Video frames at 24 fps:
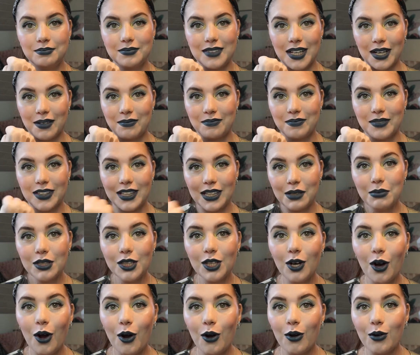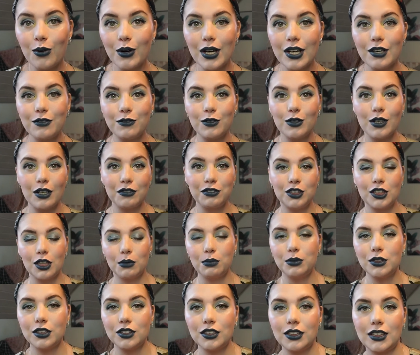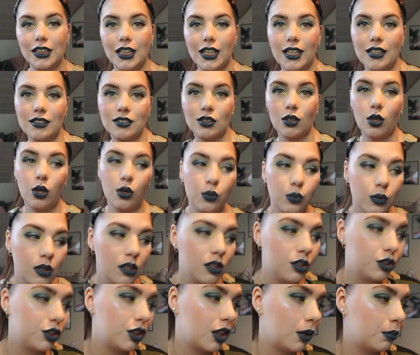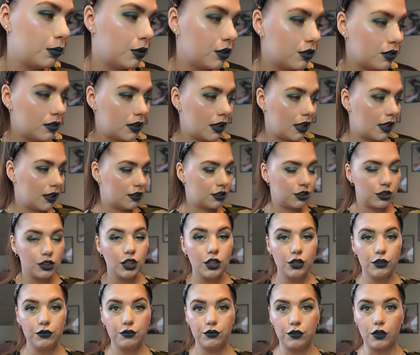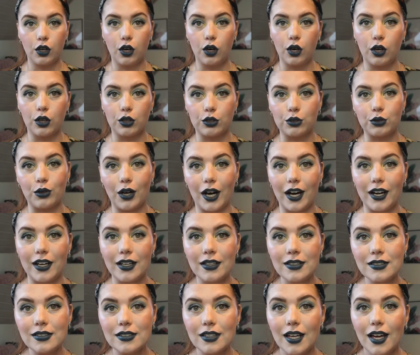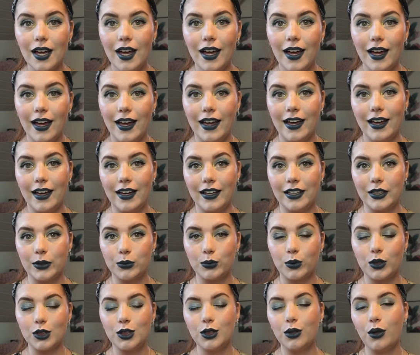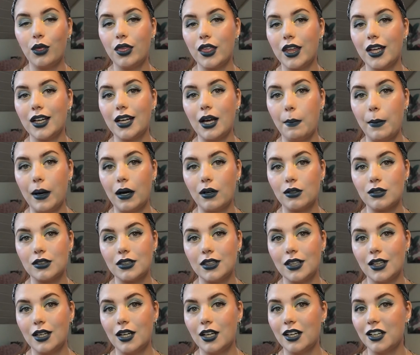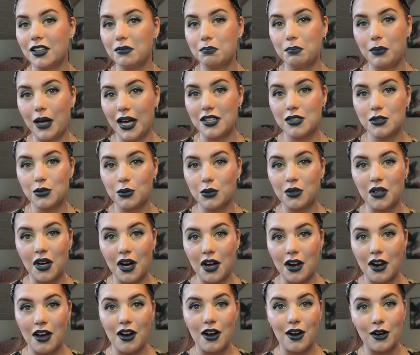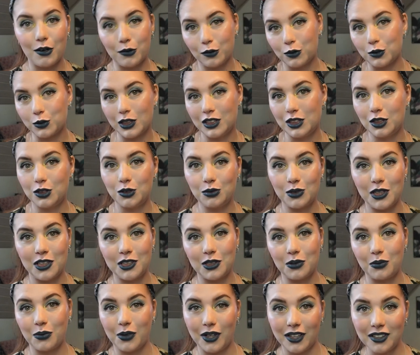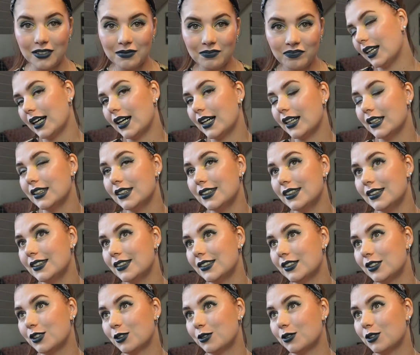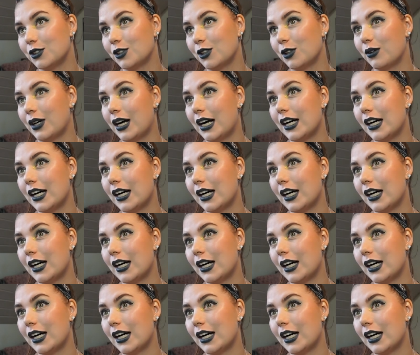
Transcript: Yeah, let me know if you have shopped your stash or will shop your stash for grays and what you think about the Pantone color of 2021. I don't know.